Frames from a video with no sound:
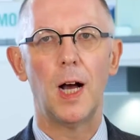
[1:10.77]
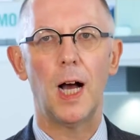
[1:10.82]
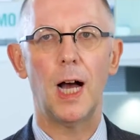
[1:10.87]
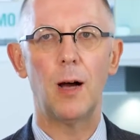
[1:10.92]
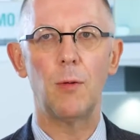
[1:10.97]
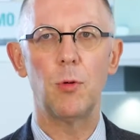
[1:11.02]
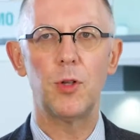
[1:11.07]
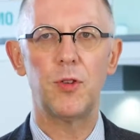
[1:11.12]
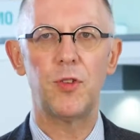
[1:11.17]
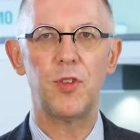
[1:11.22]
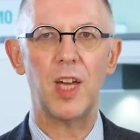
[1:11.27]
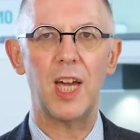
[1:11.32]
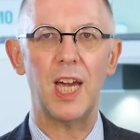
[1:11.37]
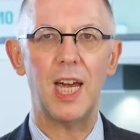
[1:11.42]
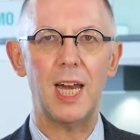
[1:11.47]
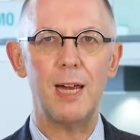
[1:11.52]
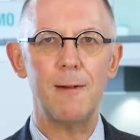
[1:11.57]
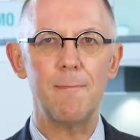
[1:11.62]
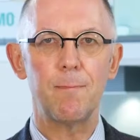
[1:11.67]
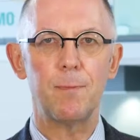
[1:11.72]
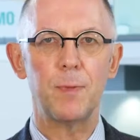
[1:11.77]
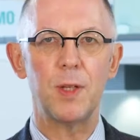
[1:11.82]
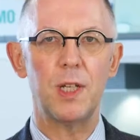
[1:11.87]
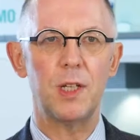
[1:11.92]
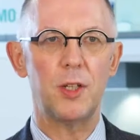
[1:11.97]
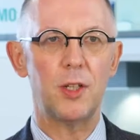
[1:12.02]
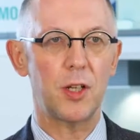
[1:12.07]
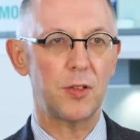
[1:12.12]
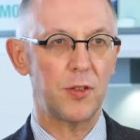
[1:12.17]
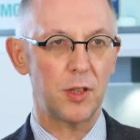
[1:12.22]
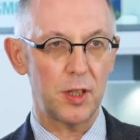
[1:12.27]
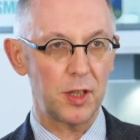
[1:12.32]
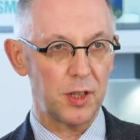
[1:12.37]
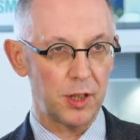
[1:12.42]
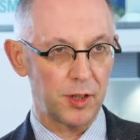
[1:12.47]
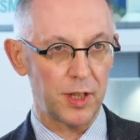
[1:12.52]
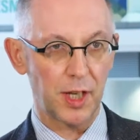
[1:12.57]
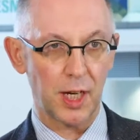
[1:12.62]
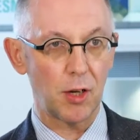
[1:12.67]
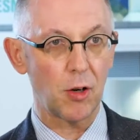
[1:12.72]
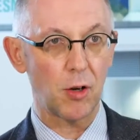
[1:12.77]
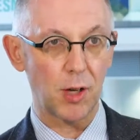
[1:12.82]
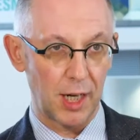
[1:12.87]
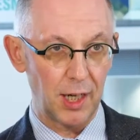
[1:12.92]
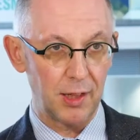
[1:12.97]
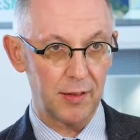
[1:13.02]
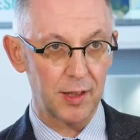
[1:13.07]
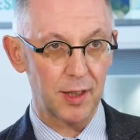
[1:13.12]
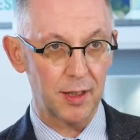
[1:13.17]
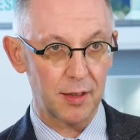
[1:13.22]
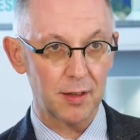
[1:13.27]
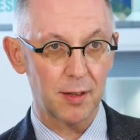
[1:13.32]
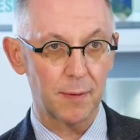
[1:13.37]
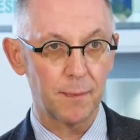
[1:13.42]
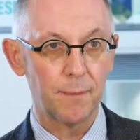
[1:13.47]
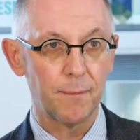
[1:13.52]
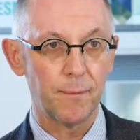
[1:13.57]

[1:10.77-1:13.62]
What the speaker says: I would say it doesn't deteriorate it.